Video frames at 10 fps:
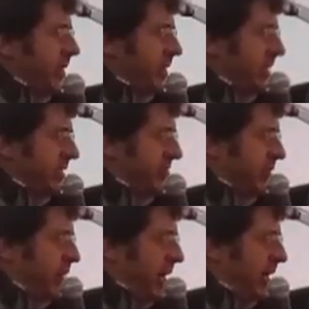that is
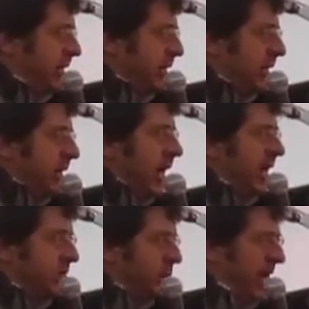required,
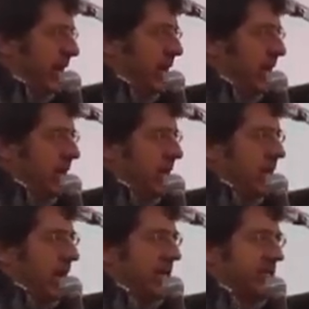as well
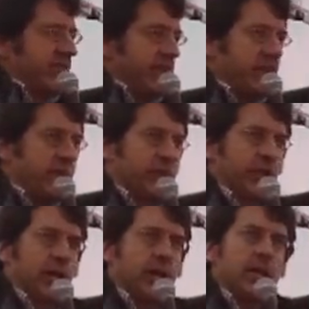as a
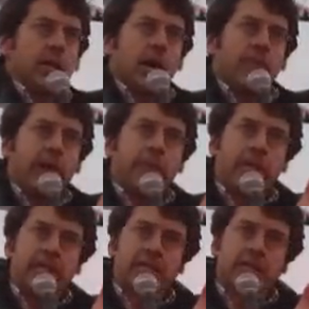revolution of our
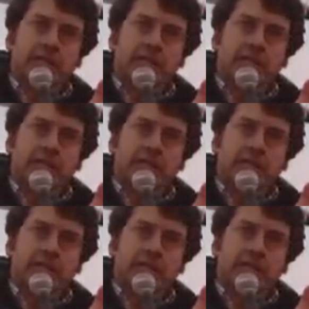political